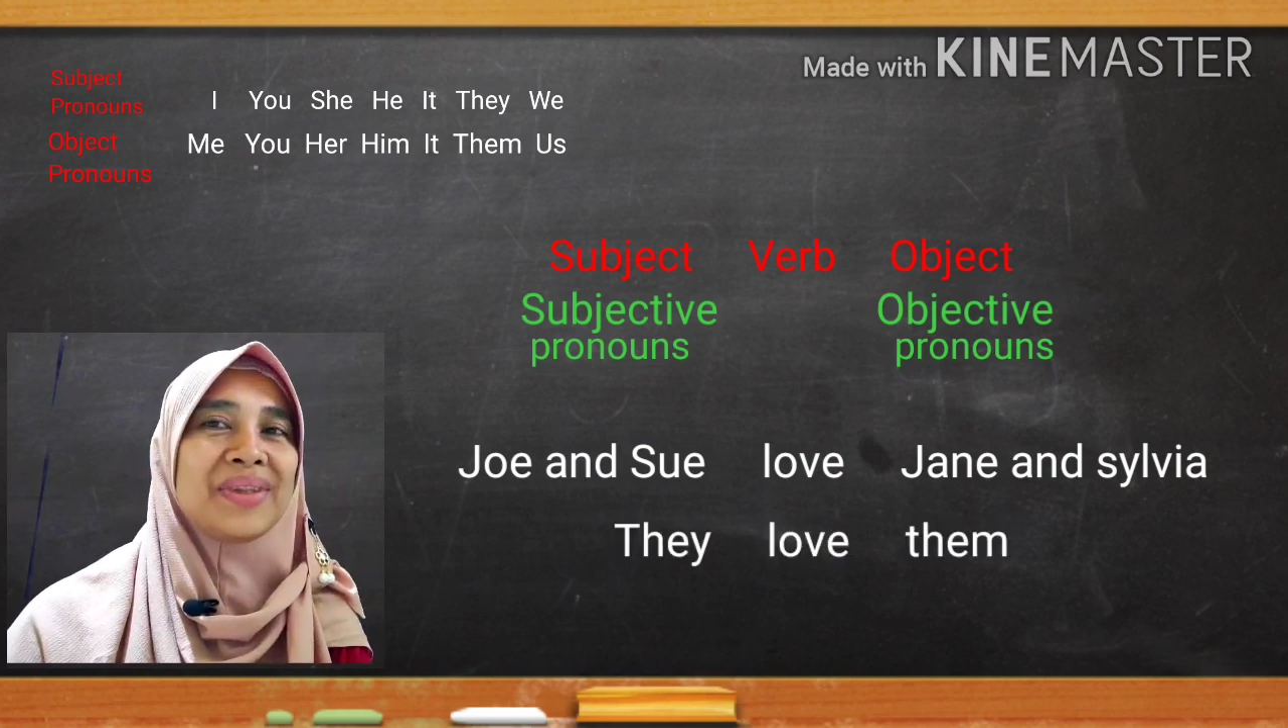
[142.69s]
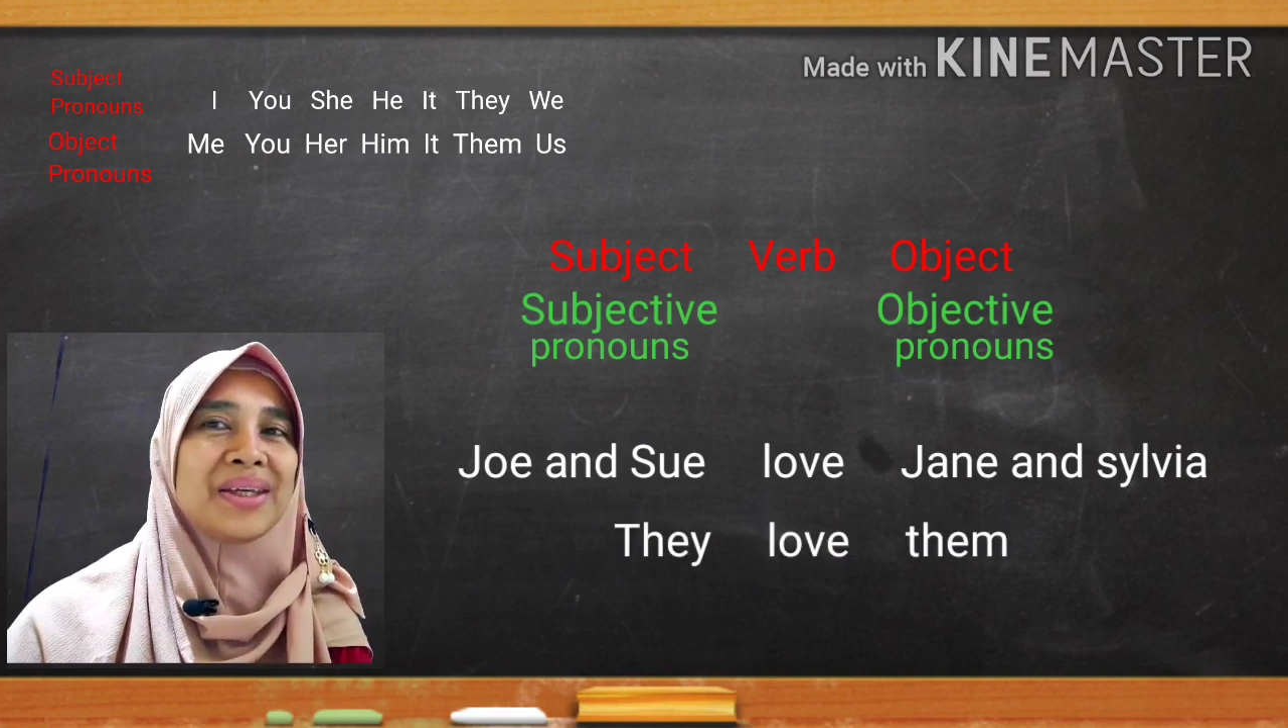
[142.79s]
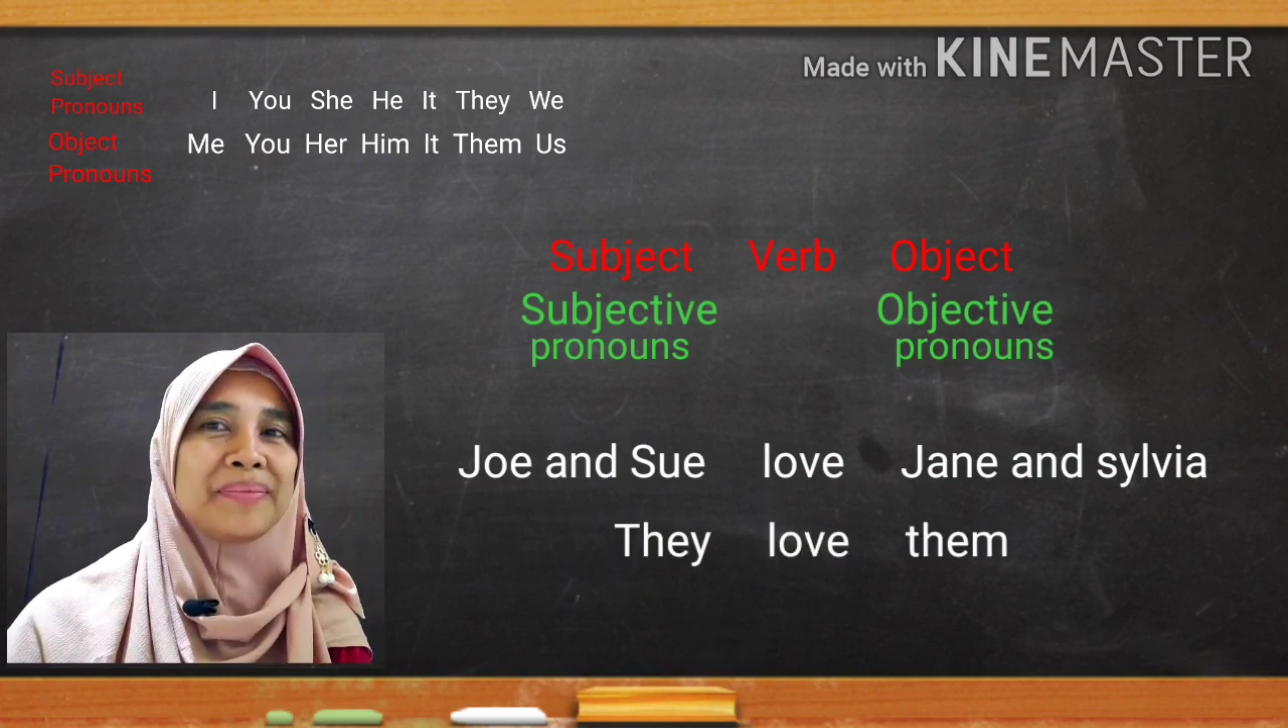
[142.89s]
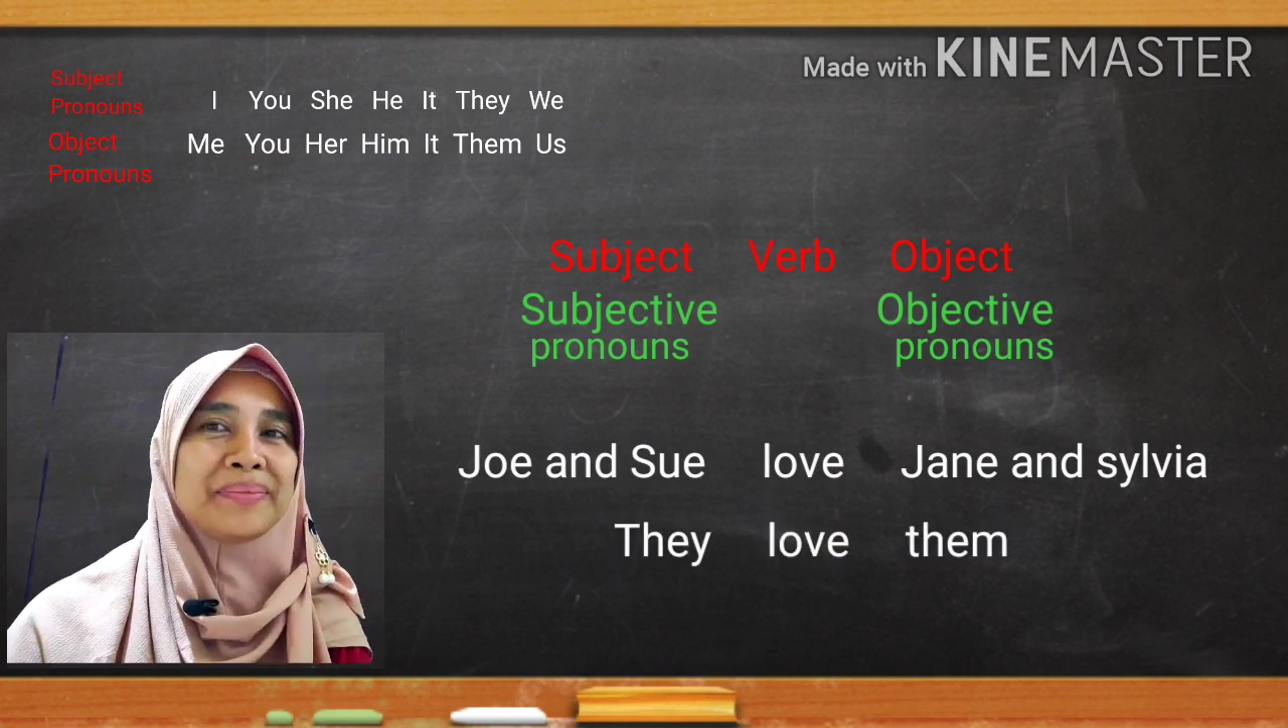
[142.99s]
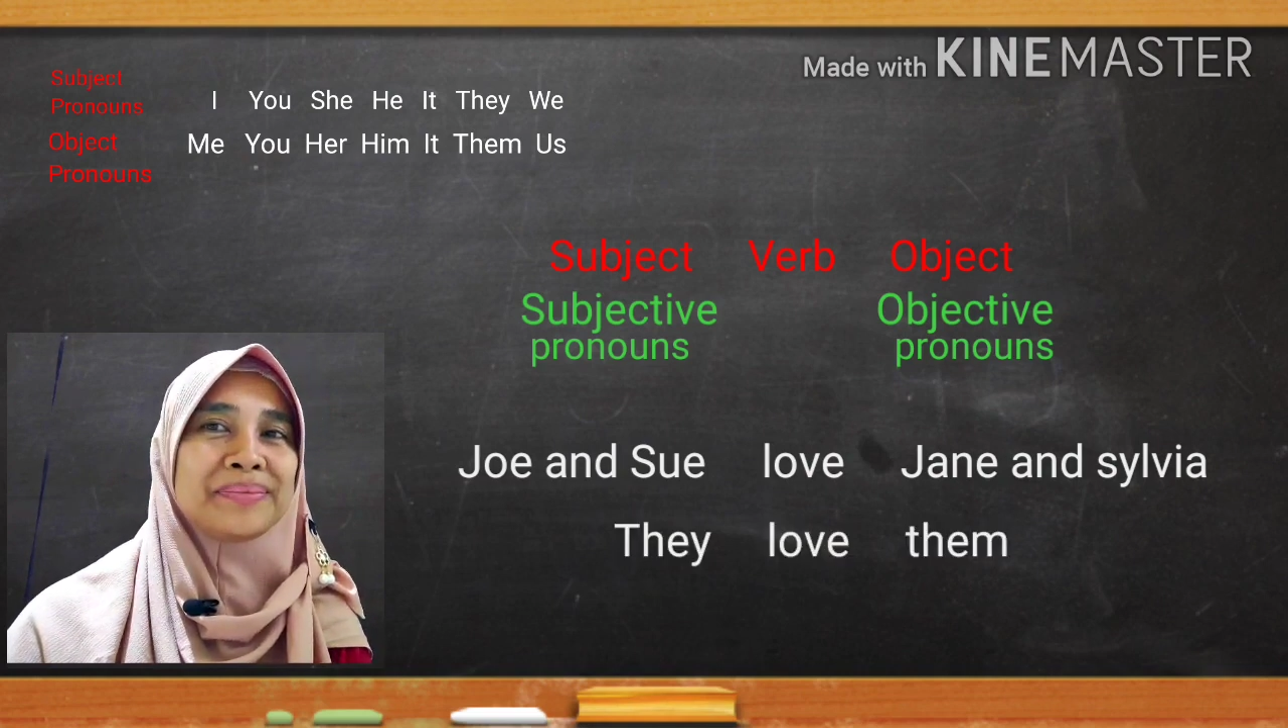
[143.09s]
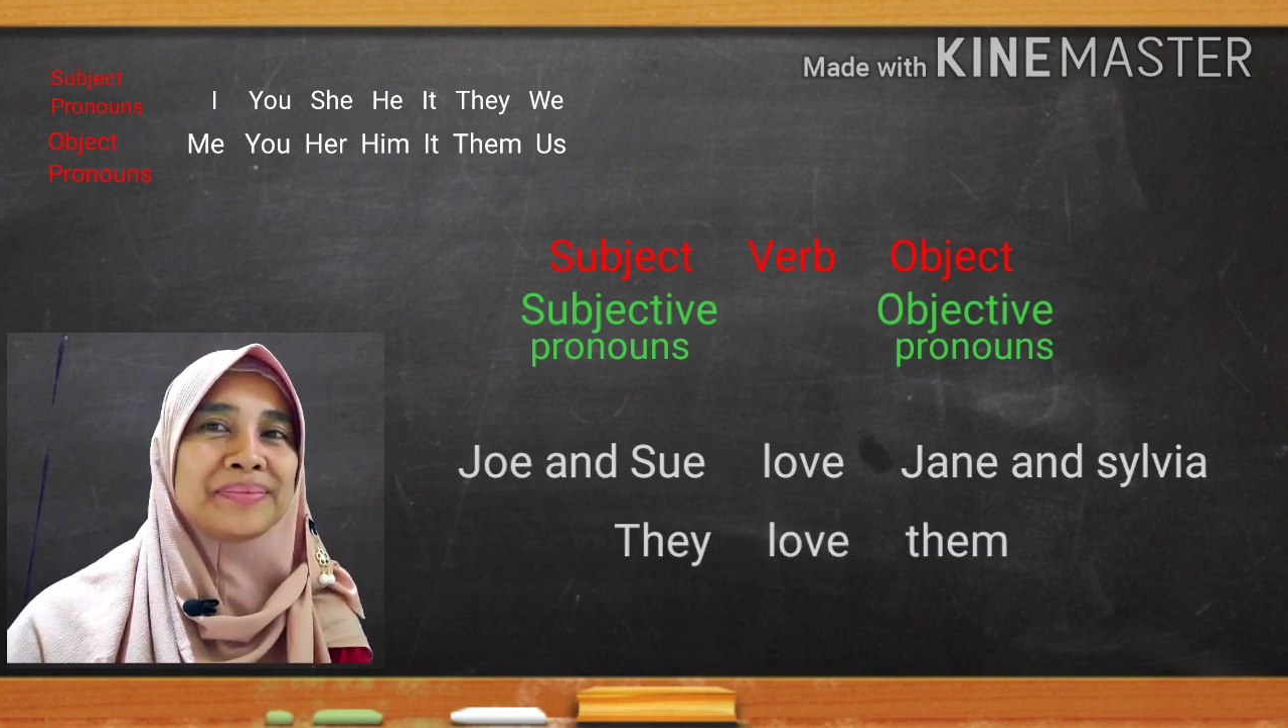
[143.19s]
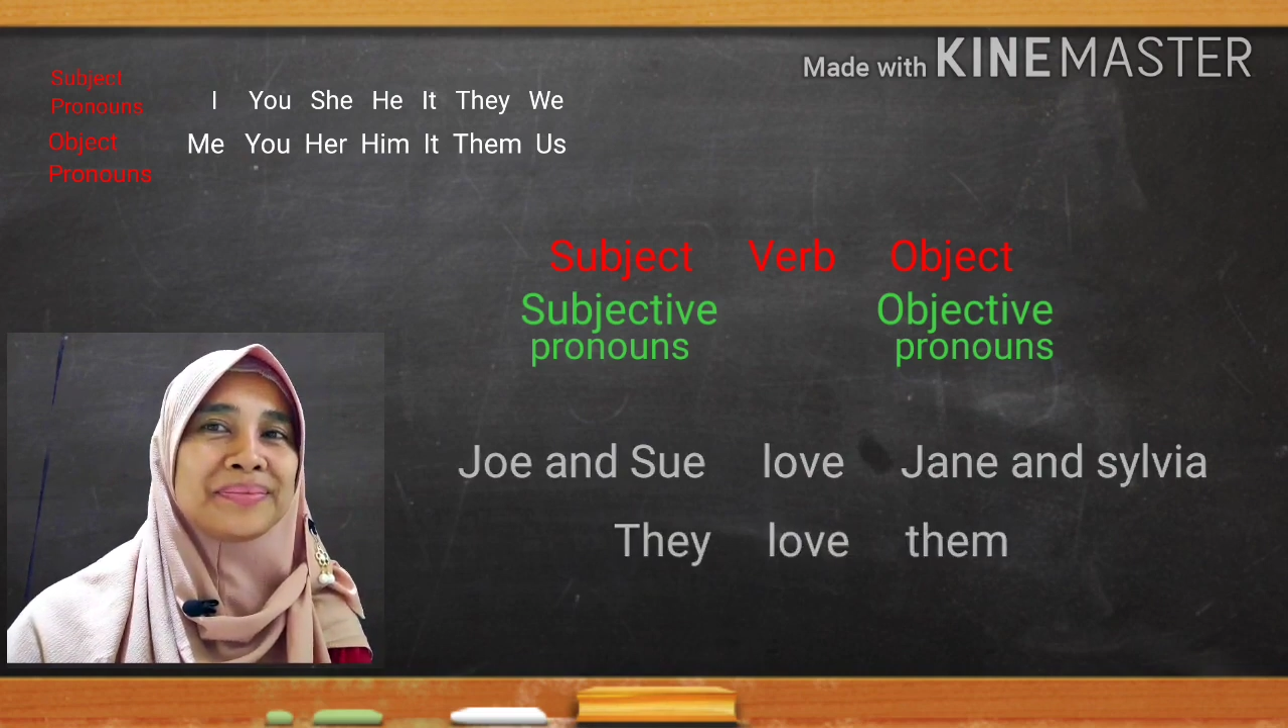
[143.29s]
them.